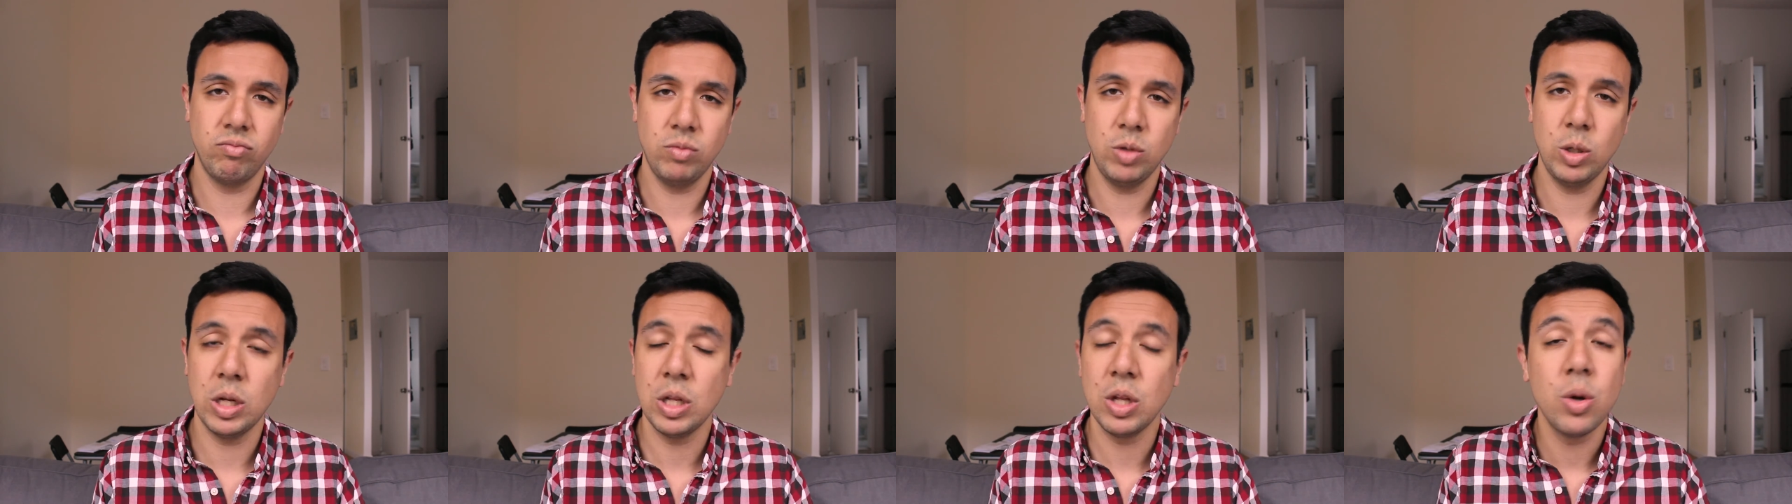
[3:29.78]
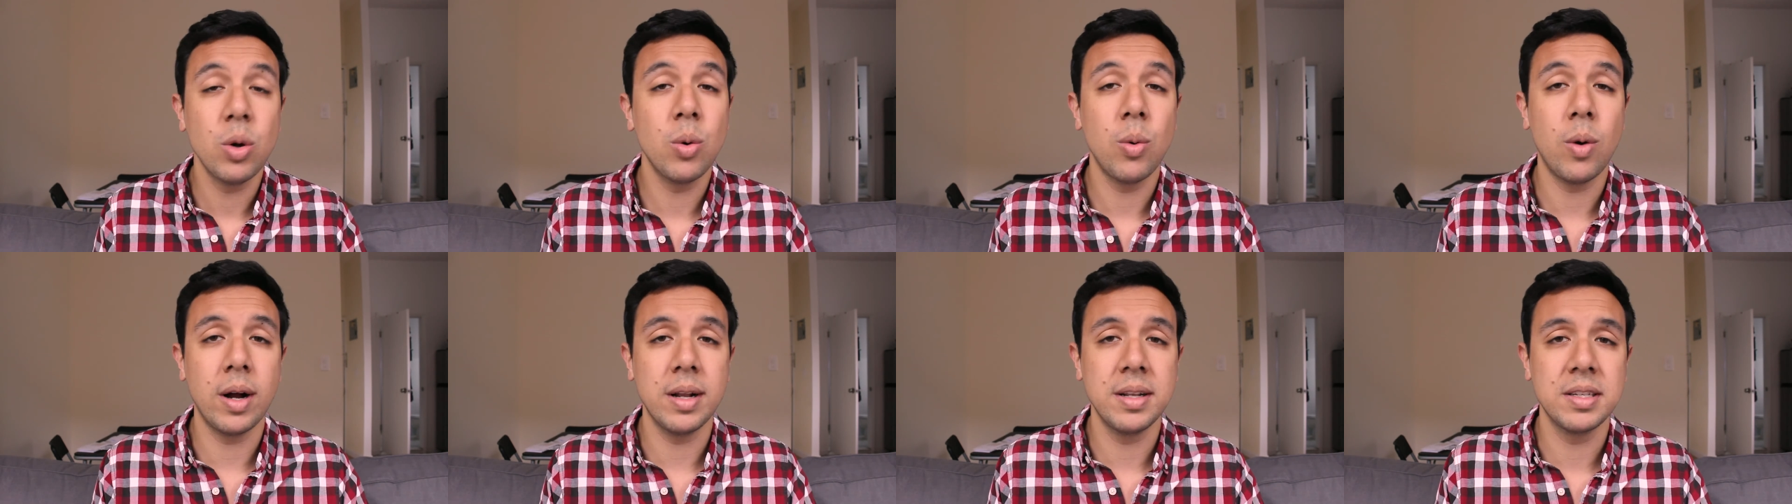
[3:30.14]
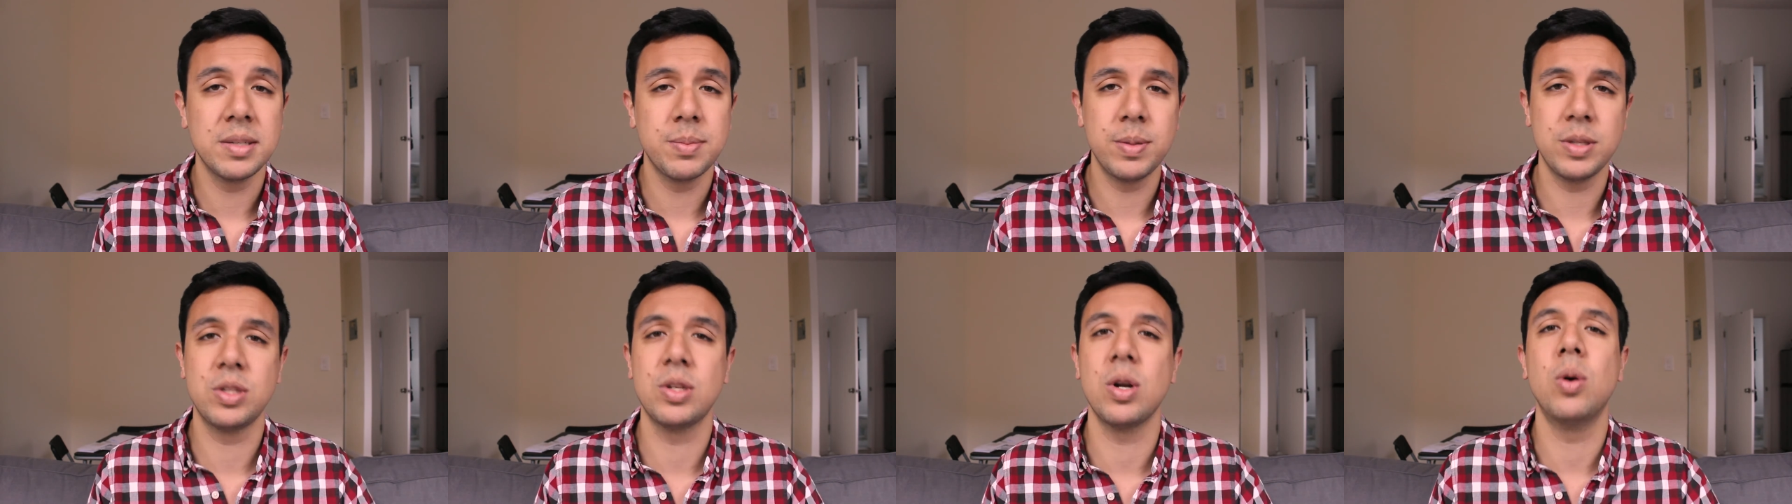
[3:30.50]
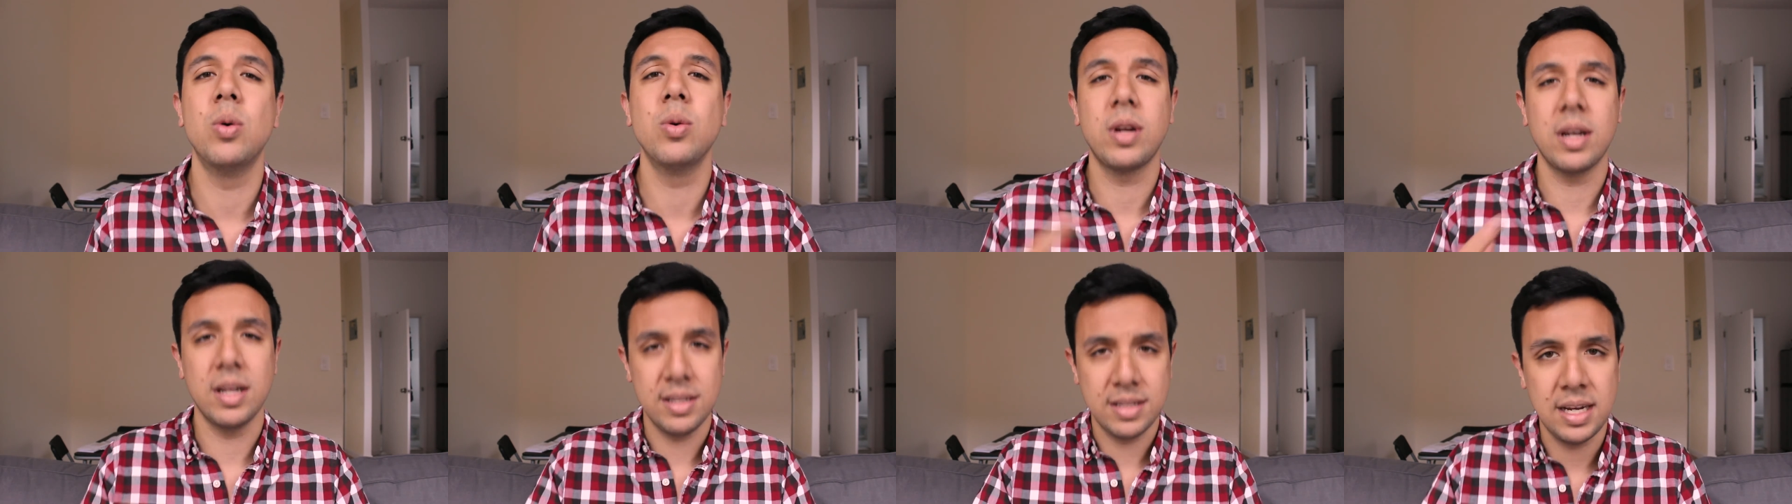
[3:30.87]
you can do it once, but
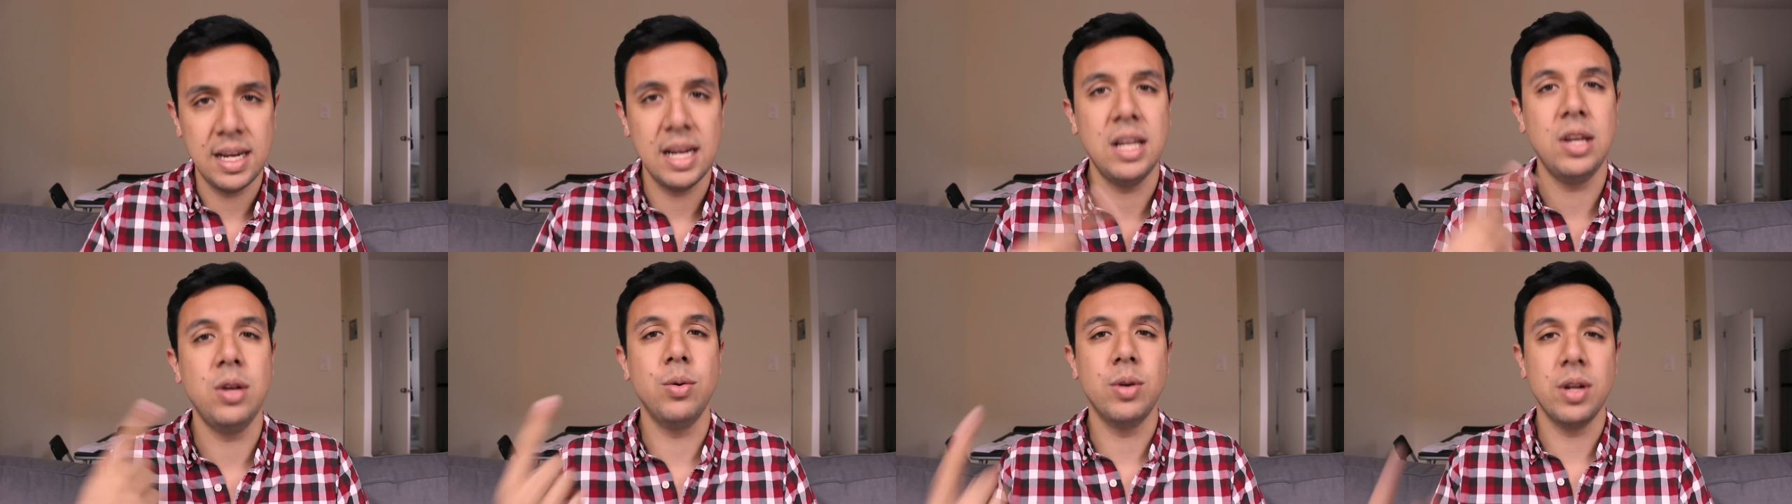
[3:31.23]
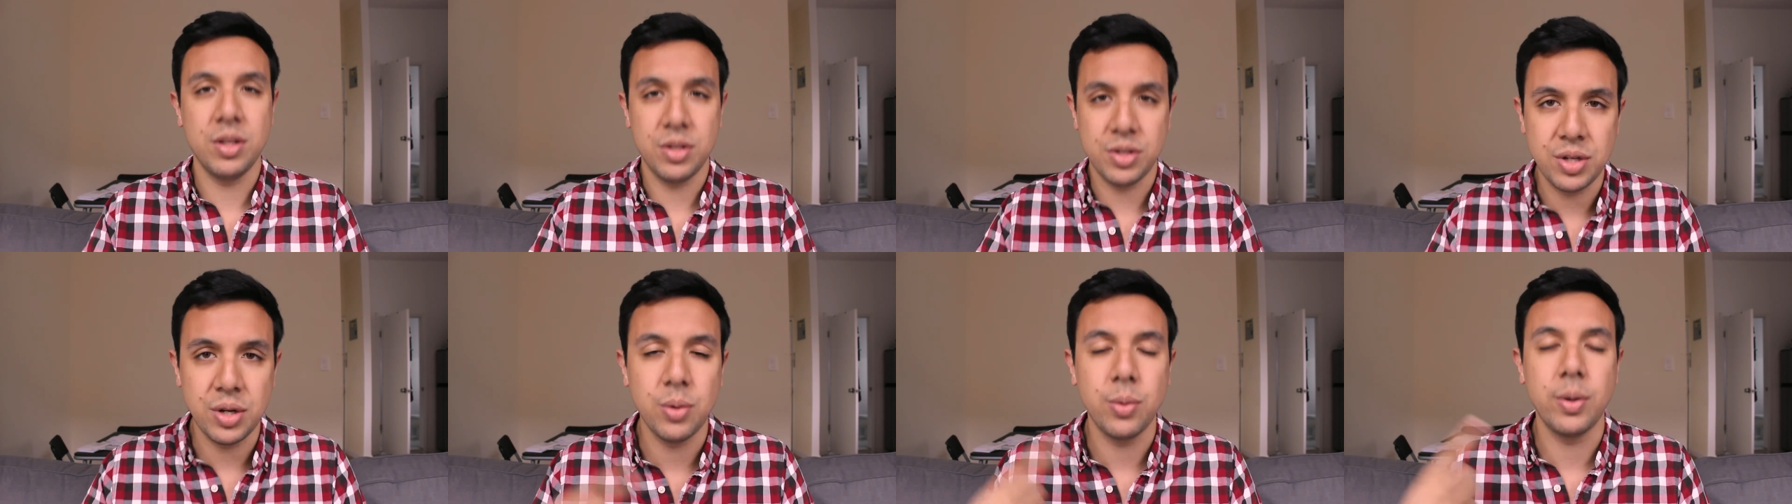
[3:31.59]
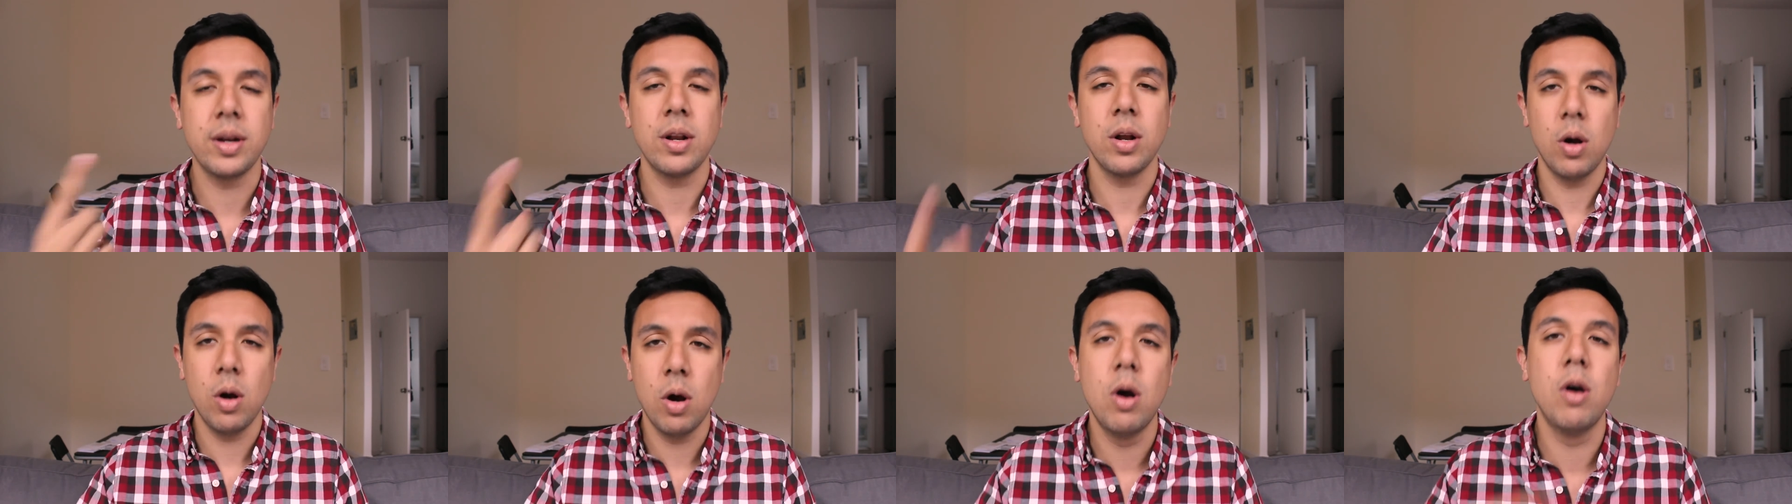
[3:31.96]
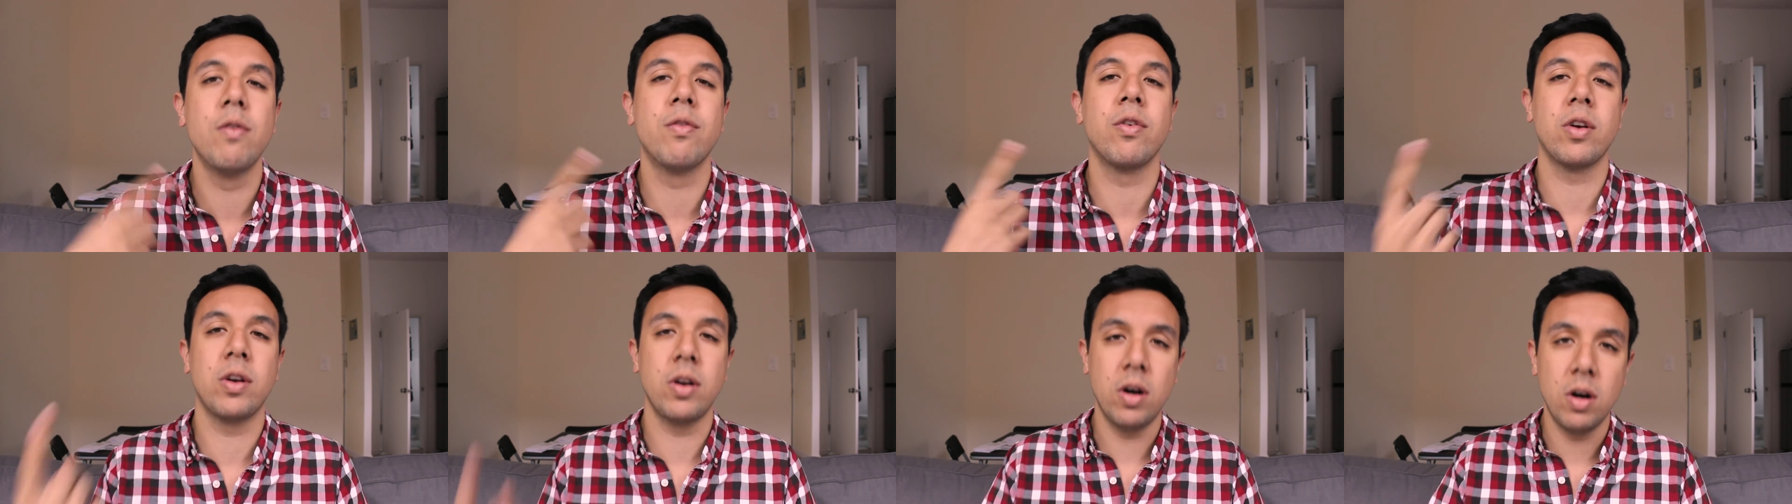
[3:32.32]
don't continue to do it
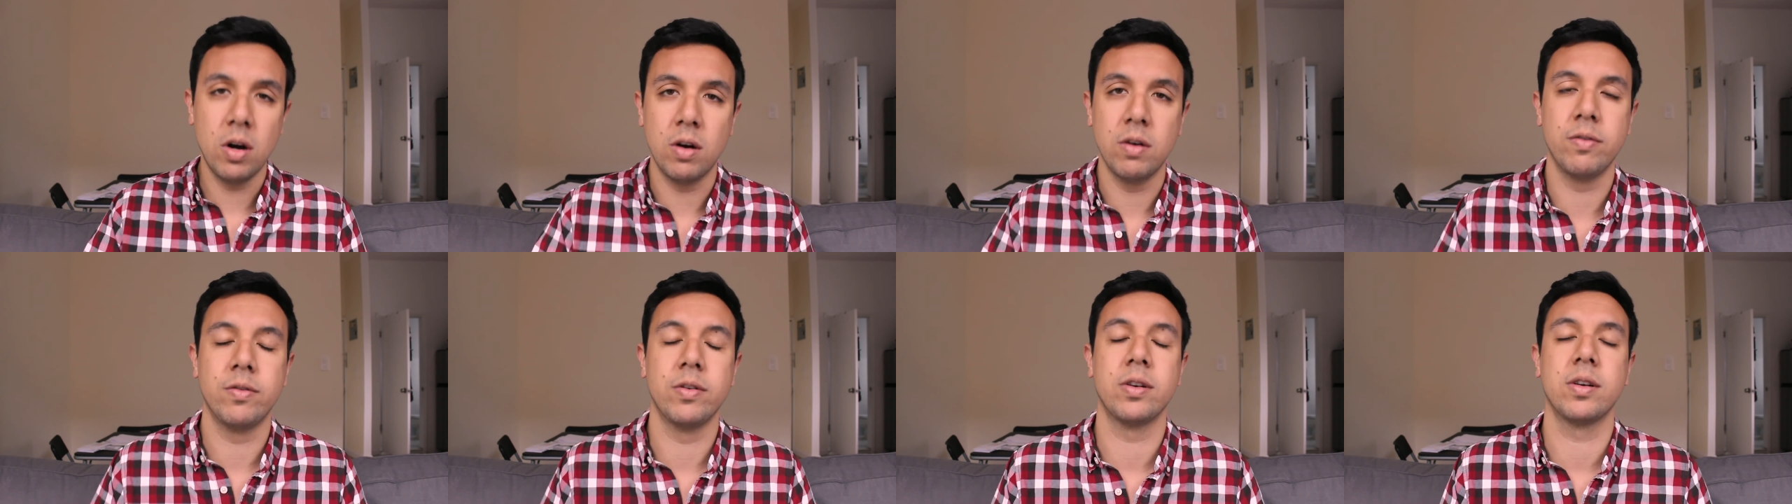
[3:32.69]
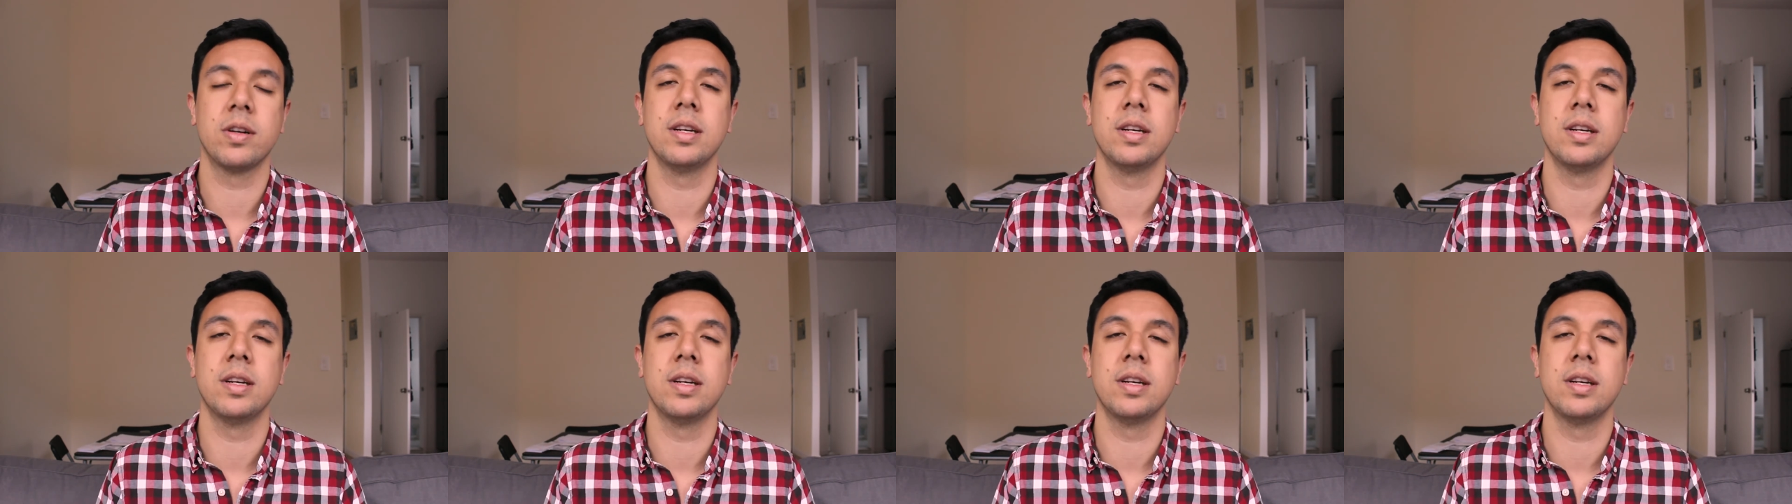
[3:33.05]
over and over,